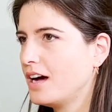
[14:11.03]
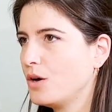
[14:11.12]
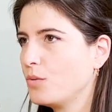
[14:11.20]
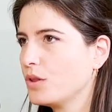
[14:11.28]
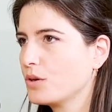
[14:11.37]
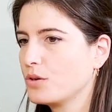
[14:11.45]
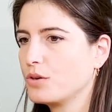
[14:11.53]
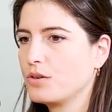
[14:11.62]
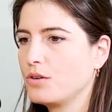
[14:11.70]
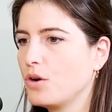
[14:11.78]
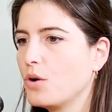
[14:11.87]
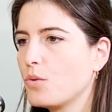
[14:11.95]
We
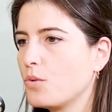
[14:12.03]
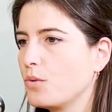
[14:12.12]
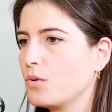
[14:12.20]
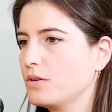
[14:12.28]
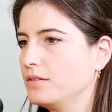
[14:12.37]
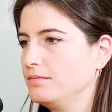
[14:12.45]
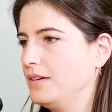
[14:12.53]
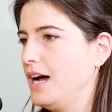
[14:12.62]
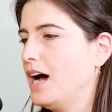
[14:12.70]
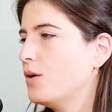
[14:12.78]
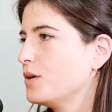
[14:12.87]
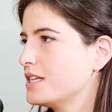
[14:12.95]
don't know
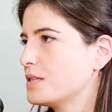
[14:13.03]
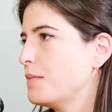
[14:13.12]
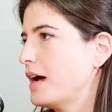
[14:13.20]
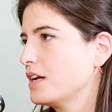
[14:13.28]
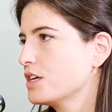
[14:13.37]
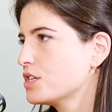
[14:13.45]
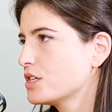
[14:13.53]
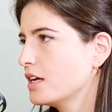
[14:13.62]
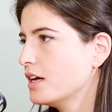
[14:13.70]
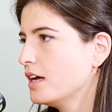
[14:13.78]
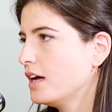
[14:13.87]
how it's managed,